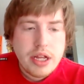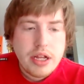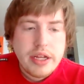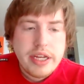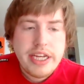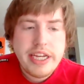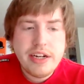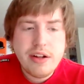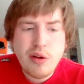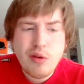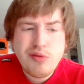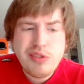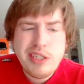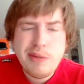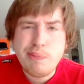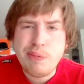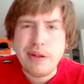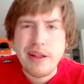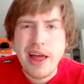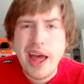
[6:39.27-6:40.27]
He'd only
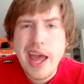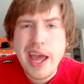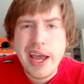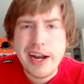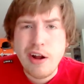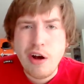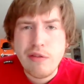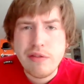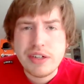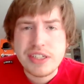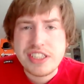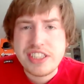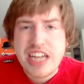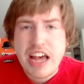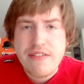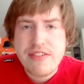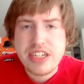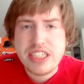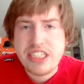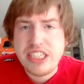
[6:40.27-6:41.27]
played over
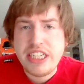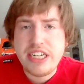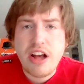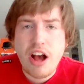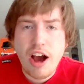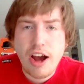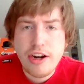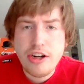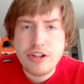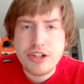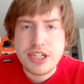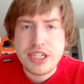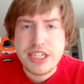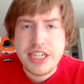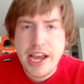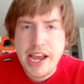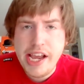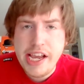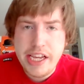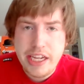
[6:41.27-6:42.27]
1,700
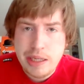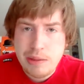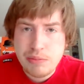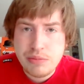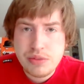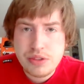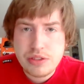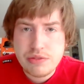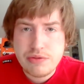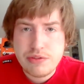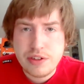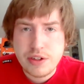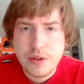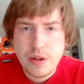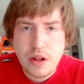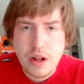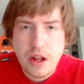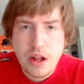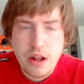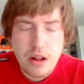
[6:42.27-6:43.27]
games for
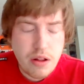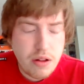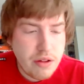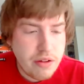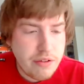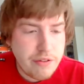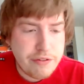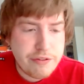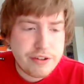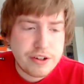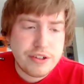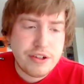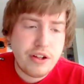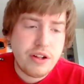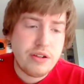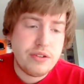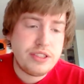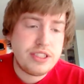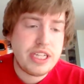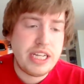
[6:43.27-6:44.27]

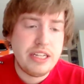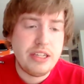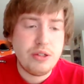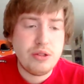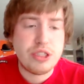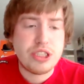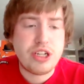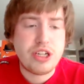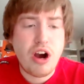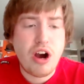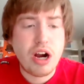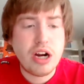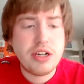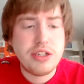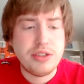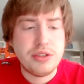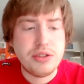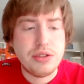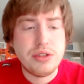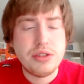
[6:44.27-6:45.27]
the St. Louis
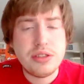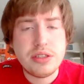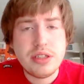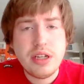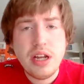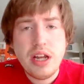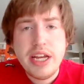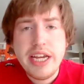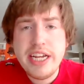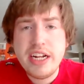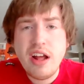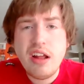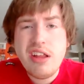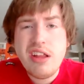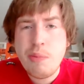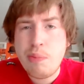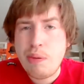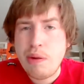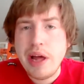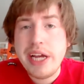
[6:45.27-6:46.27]
Cardinals. He
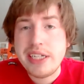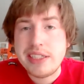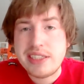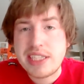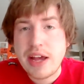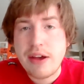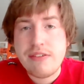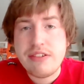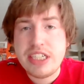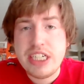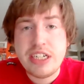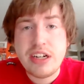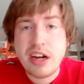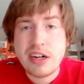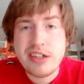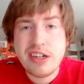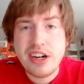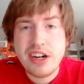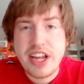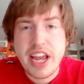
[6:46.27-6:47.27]
only played
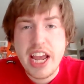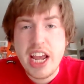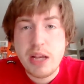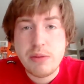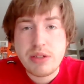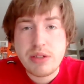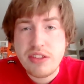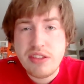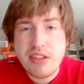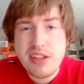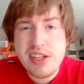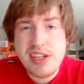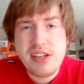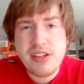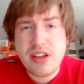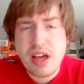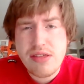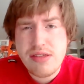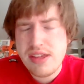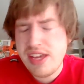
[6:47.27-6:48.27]
1,700 games. I think
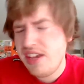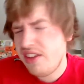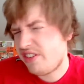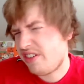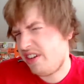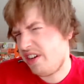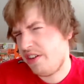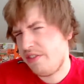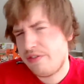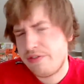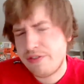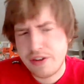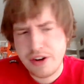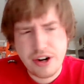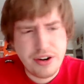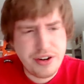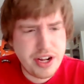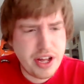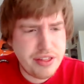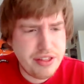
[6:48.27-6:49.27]
he's good for
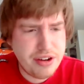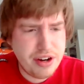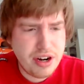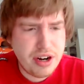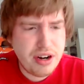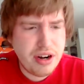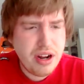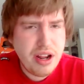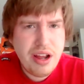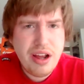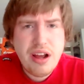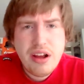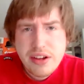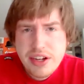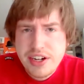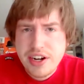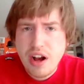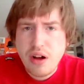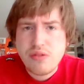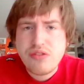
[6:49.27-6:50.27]
another,
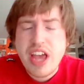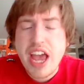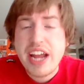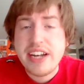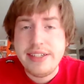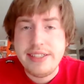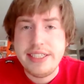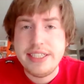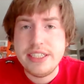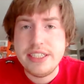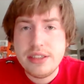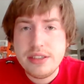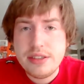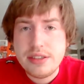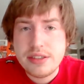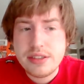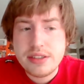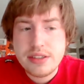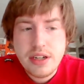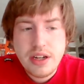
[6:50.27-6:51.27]
10
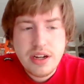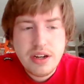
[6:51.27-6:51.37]
years.